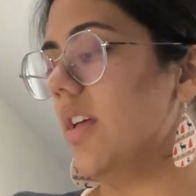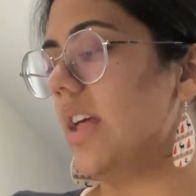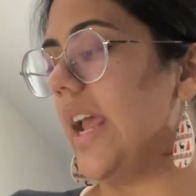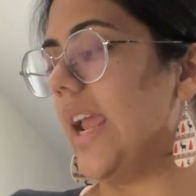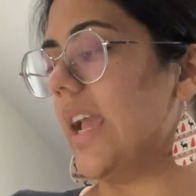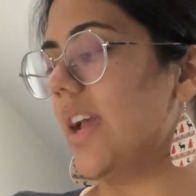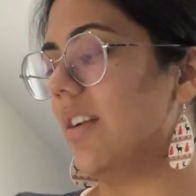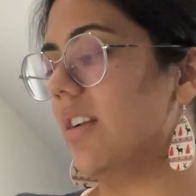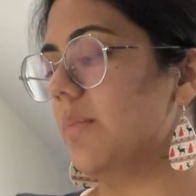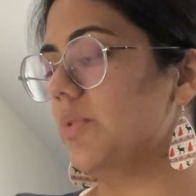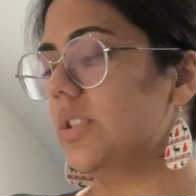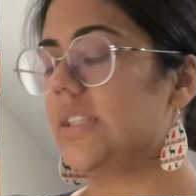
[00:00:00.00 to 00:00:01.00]
And
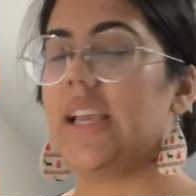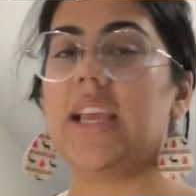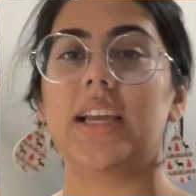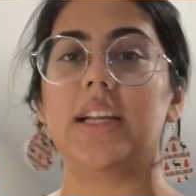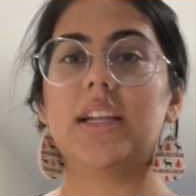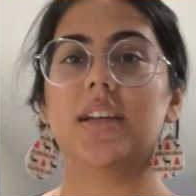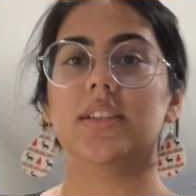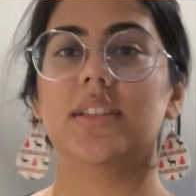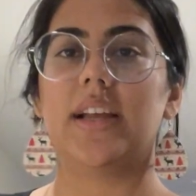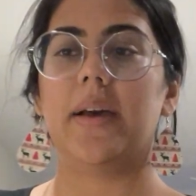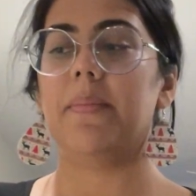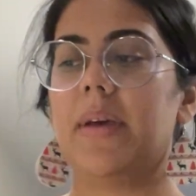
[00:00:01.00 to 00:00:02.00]
I'm just taking it a
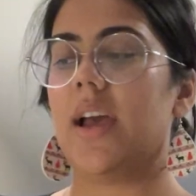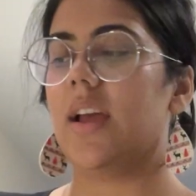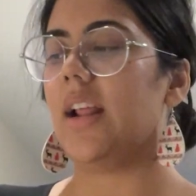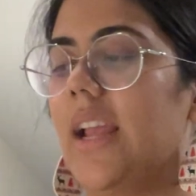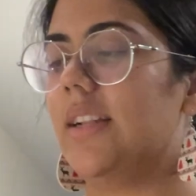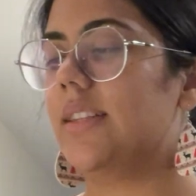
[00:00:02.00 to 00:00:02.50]
step at a